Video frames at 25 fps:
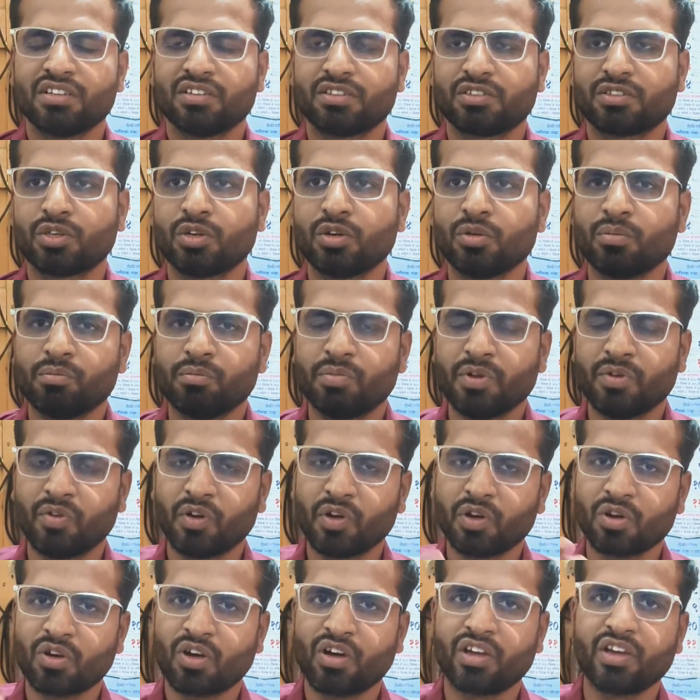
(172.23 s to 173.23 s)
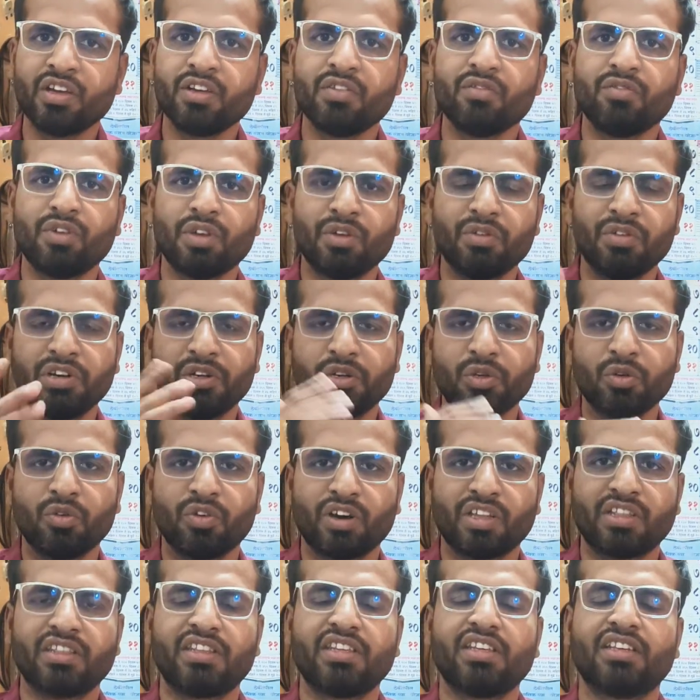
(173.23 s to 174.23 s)
So before login, we will do
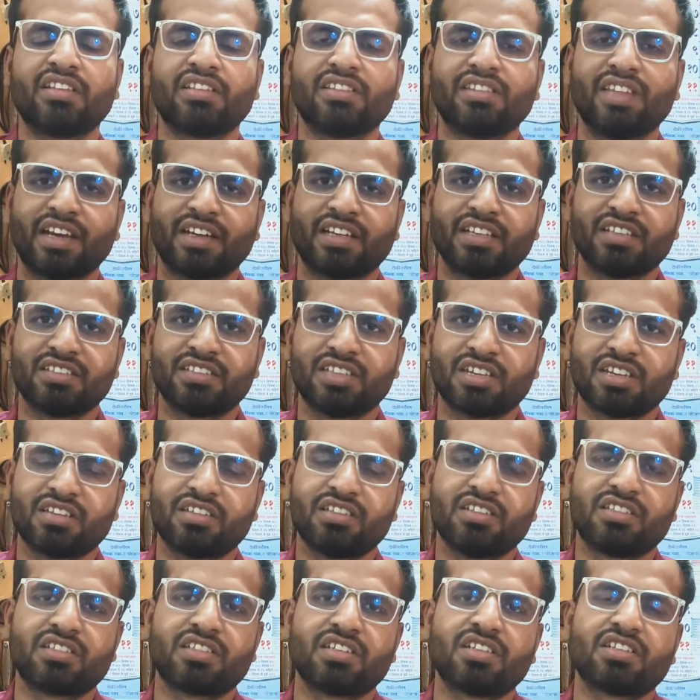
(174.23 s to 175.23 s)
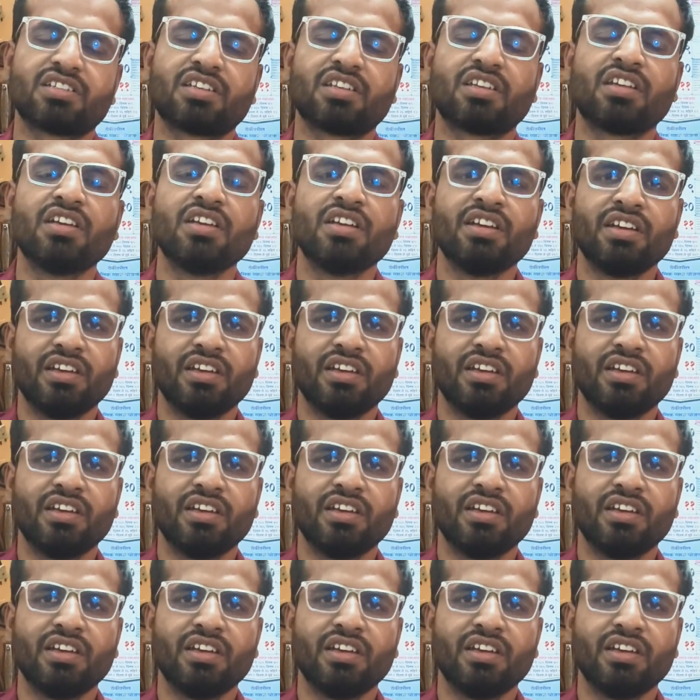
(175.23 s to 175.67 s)
one thing, that is the registration.